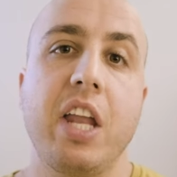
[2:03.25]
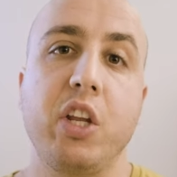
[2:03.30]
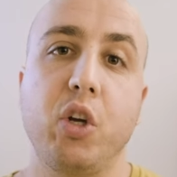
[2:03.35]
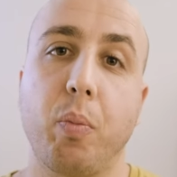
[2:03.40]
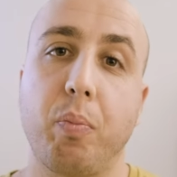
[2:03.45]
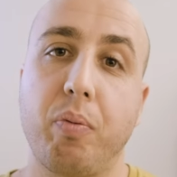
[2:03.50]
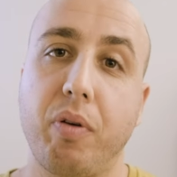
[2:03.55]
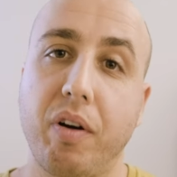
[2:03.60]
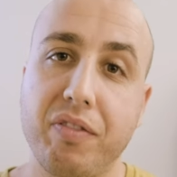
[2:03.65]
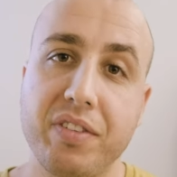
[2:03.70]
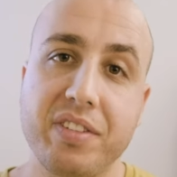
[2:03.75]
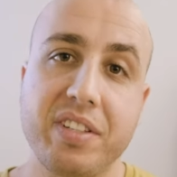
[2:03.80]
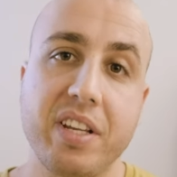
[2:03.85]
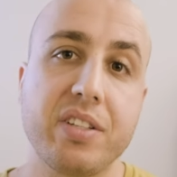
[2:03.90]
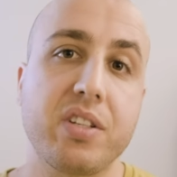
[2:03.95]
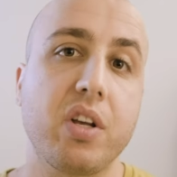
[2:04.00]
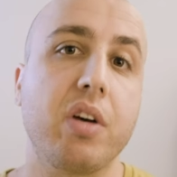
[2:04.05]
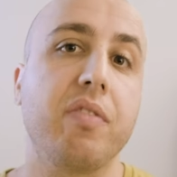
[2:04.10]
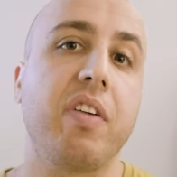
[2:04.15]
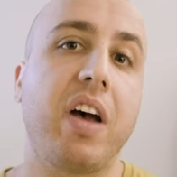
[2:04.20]
and your
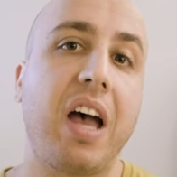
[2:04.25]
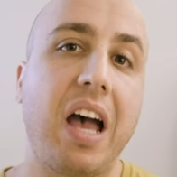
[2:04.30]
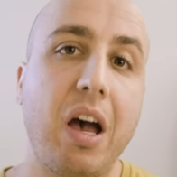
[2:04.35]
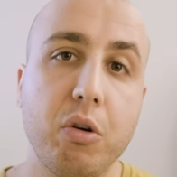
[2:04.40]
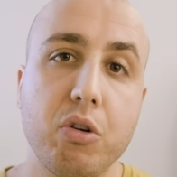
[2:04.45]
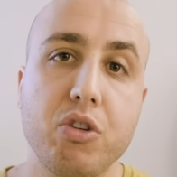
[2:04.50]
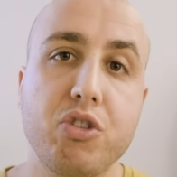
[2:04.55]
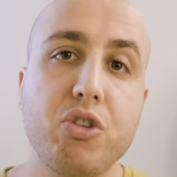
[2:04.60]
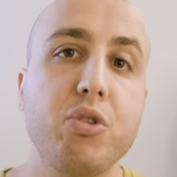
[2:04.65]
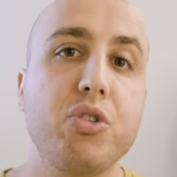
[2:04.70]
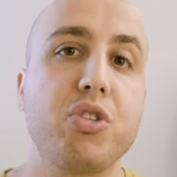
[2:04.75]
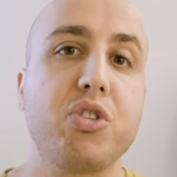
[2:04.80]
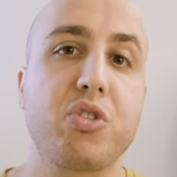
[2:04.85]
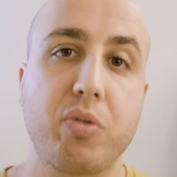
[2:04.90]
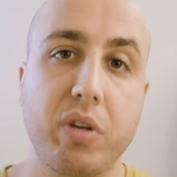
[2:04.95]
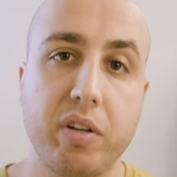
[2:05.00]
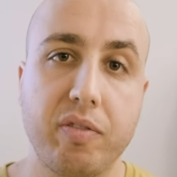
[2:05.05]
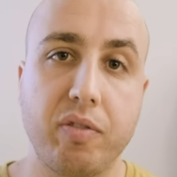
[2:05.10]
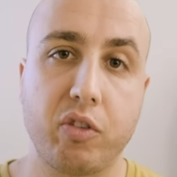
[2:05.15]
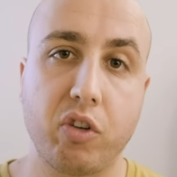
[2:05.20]
preferences of how to shoot
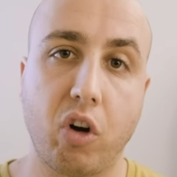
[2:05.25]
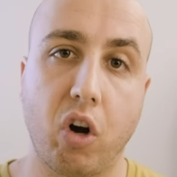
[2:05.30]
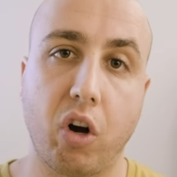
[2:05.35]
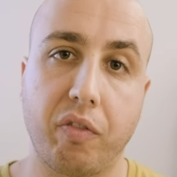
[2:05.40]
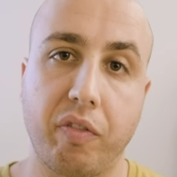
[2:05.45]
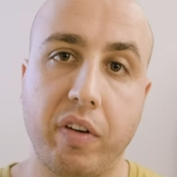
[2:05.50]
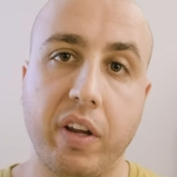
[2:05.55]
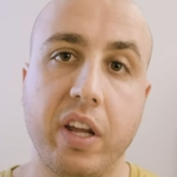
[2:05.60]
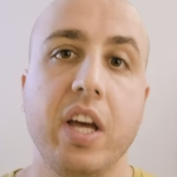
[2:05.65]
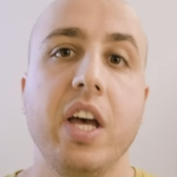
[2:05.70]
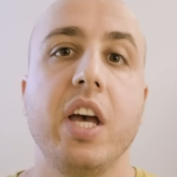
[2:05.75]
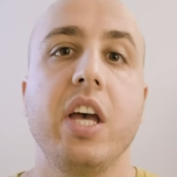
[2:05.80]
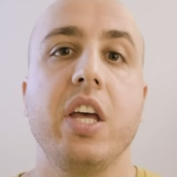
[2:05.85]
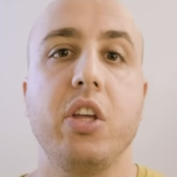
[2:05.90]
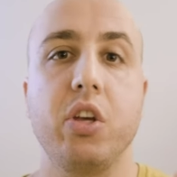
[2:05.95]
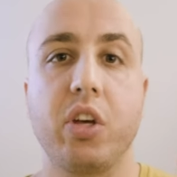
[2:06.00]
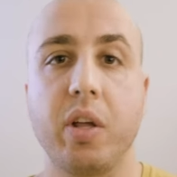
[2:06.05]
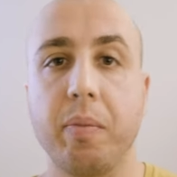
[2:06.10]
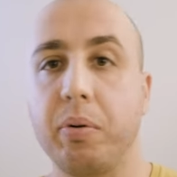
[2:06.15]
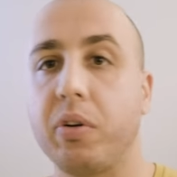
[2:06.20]
street photography,
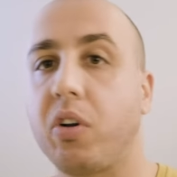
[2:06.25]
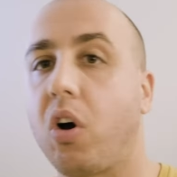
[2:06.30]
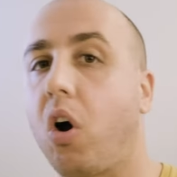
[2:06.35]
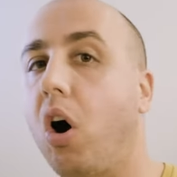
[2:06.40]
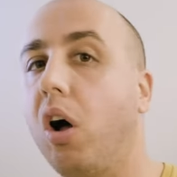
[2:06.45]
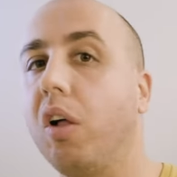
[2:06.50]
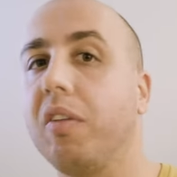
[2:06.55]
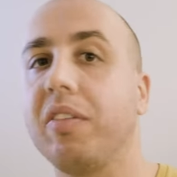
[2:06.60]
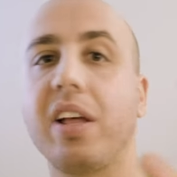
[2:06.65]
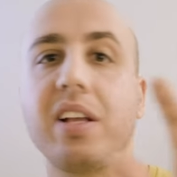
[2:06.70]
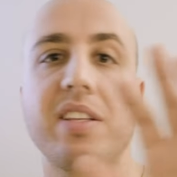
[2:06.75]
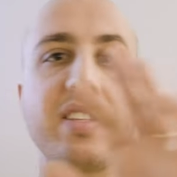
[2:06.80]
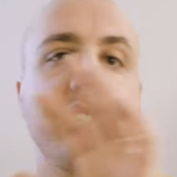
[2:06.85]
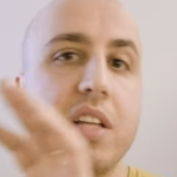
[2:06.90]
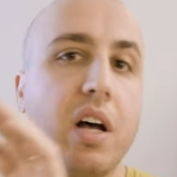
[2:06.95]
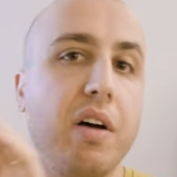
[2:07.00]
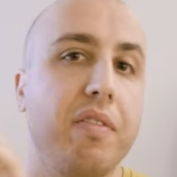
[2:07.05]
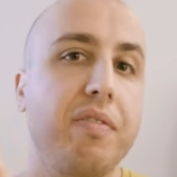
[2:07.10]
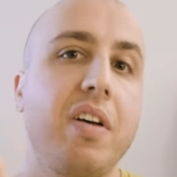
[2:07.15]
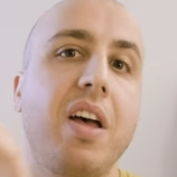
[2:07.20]
you can put all that
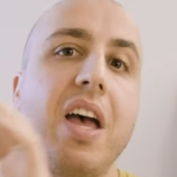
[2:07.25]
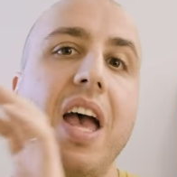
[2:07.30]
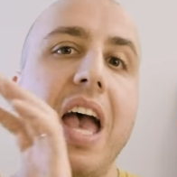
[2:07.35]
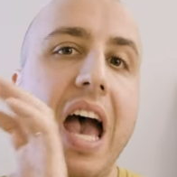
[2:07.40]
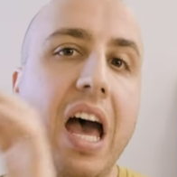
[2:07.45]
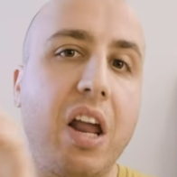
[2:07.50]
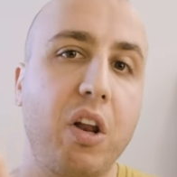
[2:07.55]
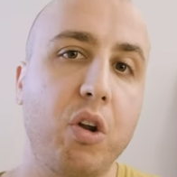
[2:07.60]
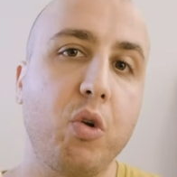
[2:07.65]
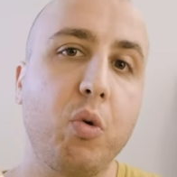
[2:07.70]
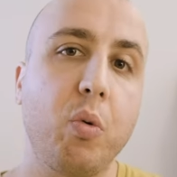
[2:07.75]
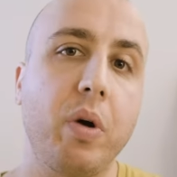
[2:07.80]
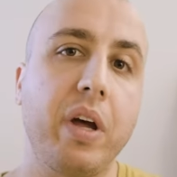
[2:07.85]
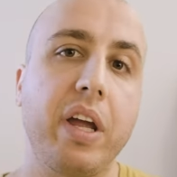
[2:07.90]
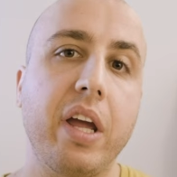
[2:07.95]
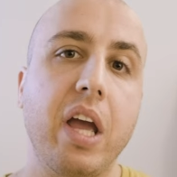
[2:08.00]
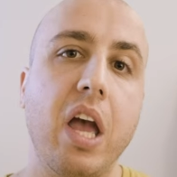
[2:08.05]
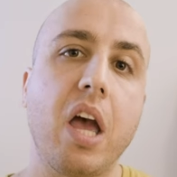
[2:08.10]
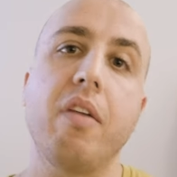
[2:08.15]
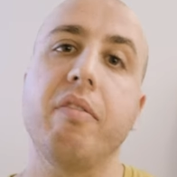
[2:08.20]
stuff out of the
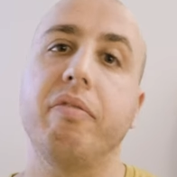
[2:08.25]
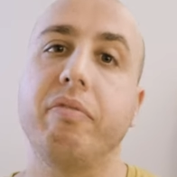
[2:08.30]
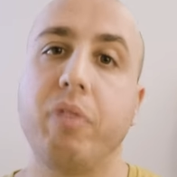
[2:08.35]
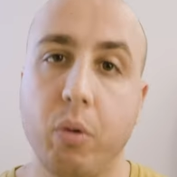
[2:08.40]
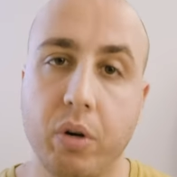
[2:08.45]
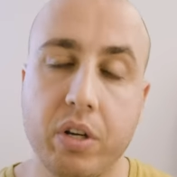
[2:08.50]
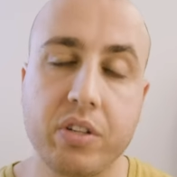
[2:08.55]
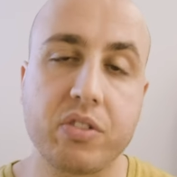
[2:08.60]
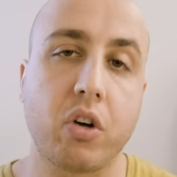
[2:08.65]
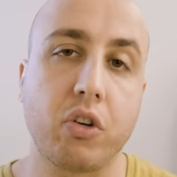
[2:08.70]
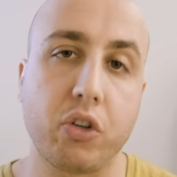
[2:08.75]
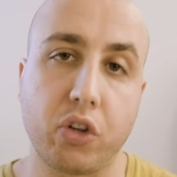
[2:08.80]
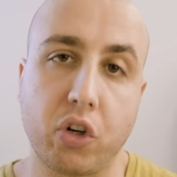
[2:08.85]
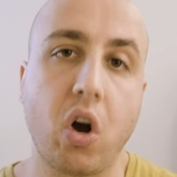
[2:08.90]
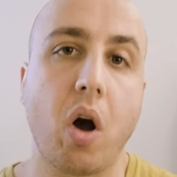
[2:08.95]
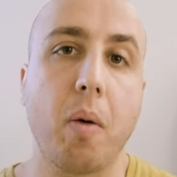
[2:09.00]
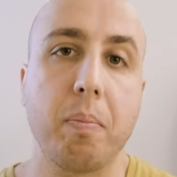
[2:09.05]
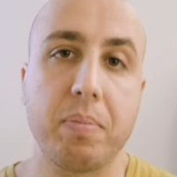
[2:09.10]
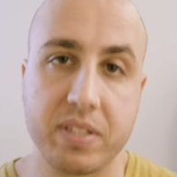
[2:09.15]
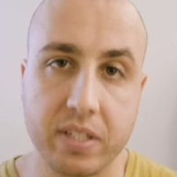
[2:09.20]
way and focus on your
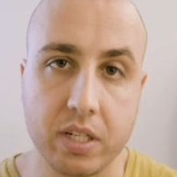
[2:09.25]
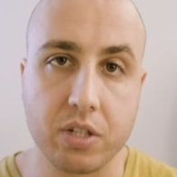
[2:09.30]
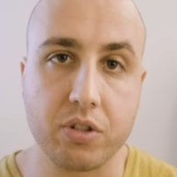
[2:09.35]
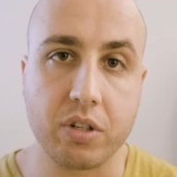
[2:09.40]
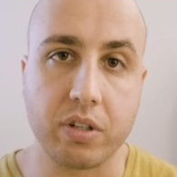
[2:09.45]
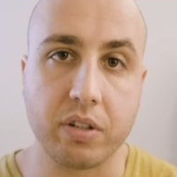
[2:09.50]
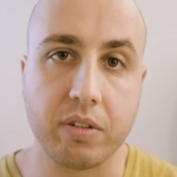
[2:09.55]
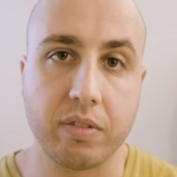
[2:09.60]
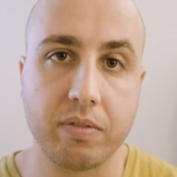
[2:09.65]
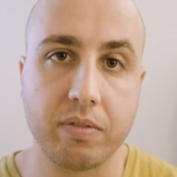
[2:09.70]
composition.